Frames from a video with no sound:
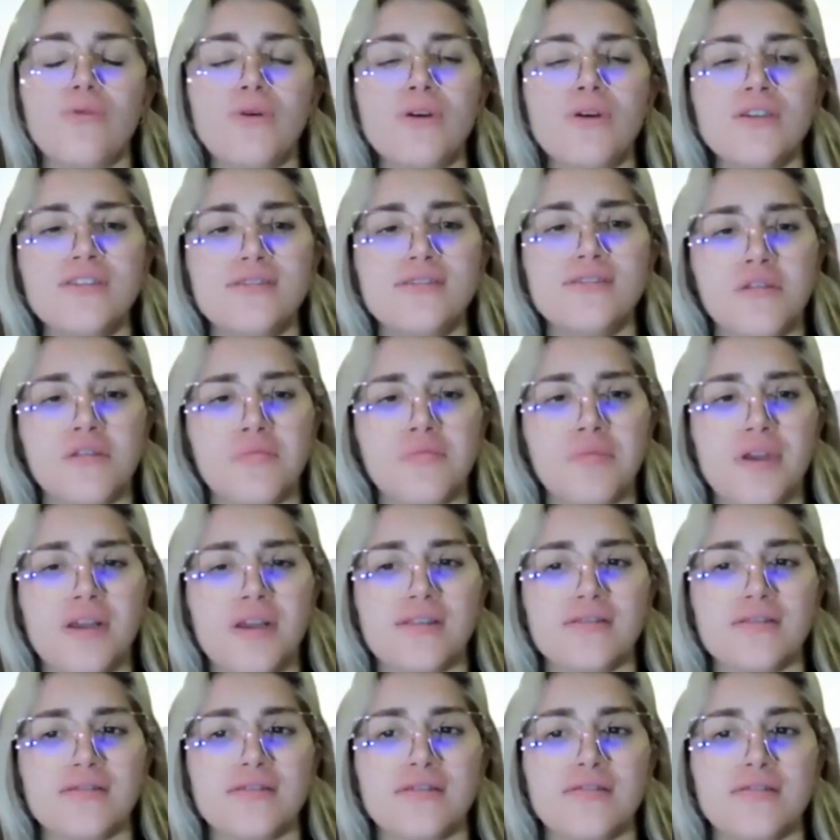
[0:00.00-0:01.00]
what's
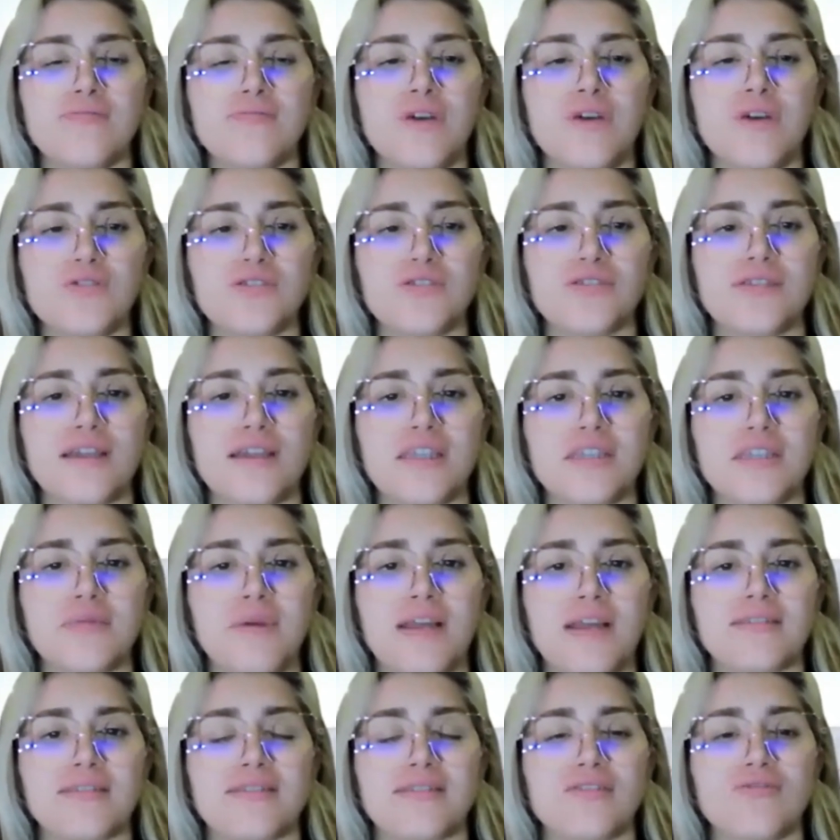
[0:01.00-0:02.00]
typically the most
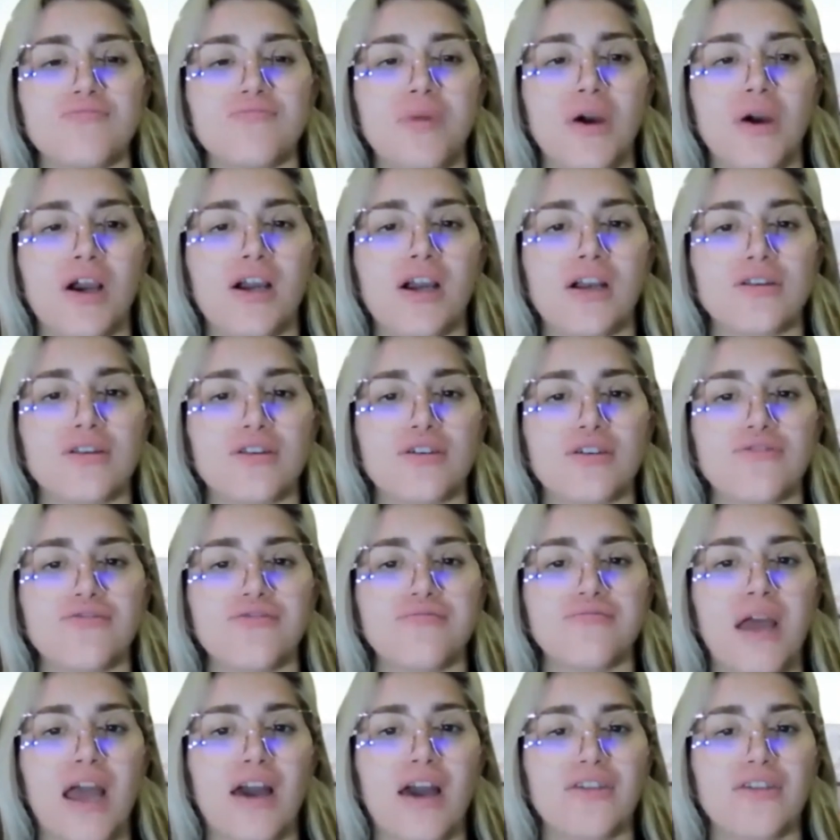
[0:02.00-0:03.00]
expensive part of
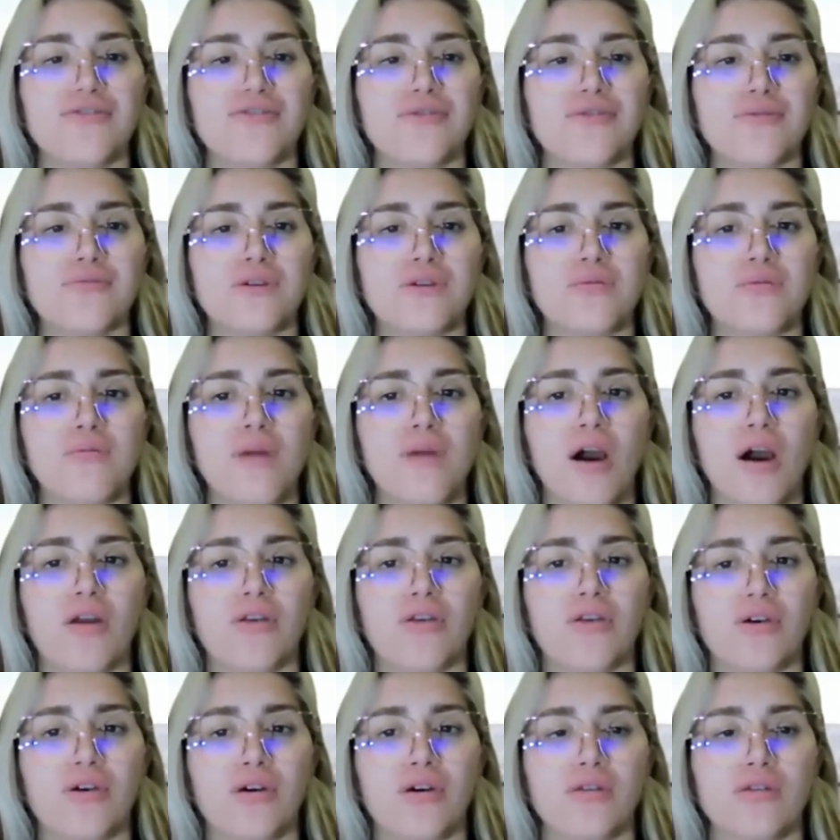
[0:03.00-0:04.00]
bathroom
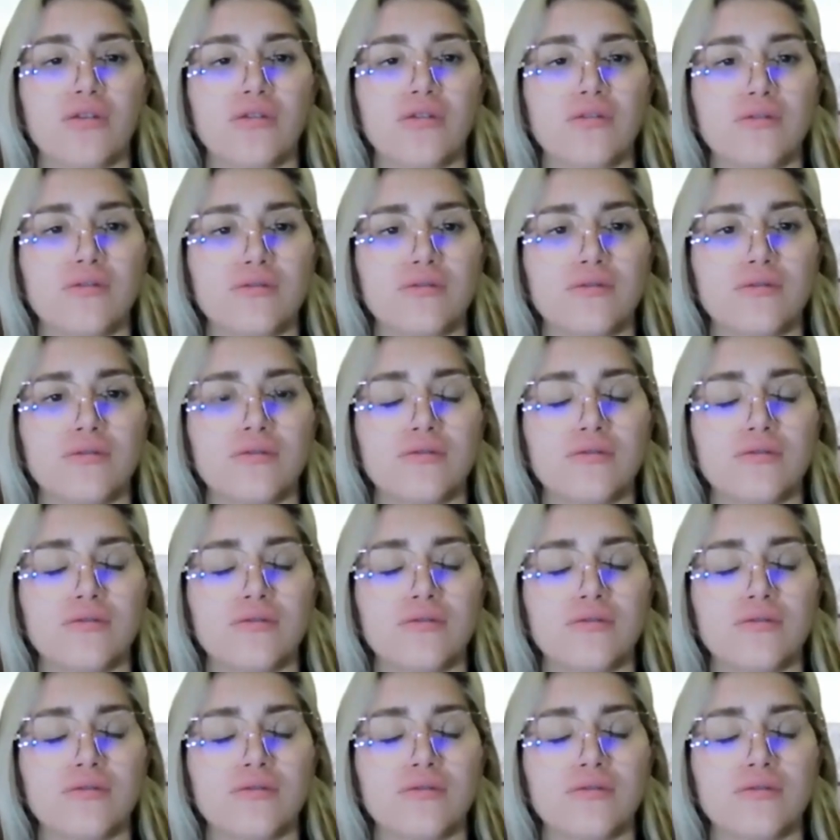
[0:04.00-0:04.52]
remodel?